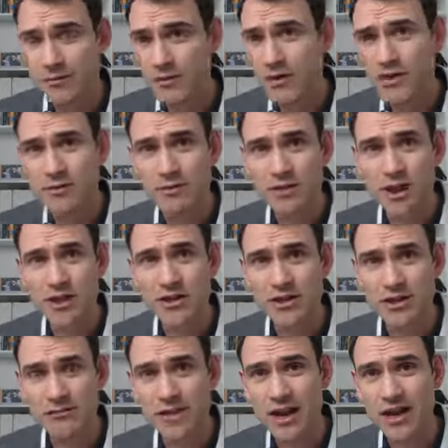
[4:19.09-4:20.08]
customer
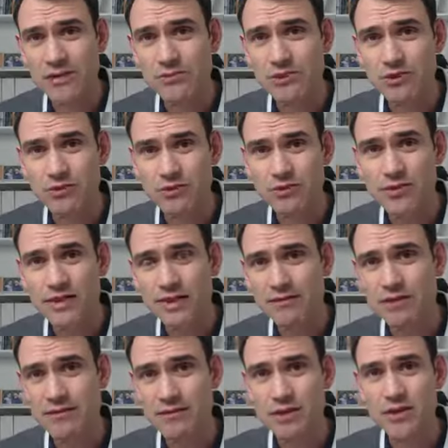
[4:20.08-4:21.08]
relationship management tool,
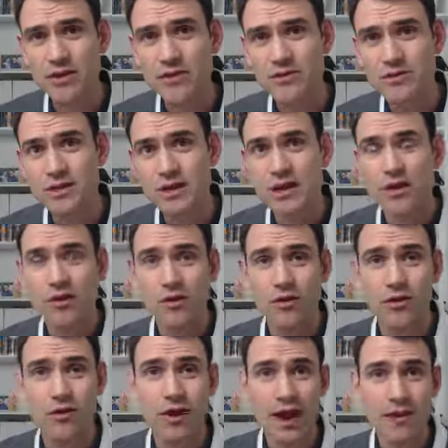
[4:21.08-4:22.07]
CRM, you use,
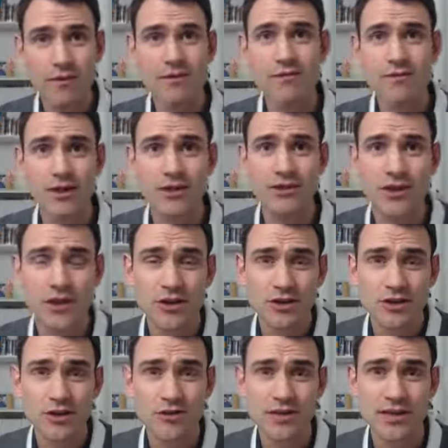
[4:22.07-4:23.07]
or however else
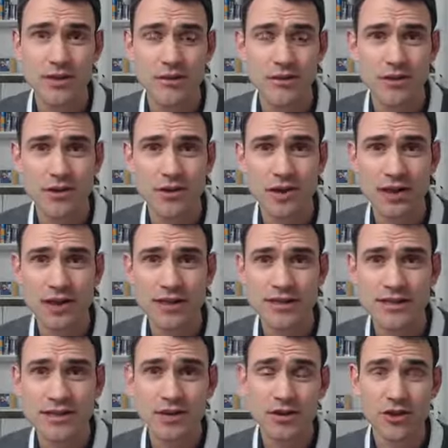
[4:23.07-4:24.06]
you deal with your clients.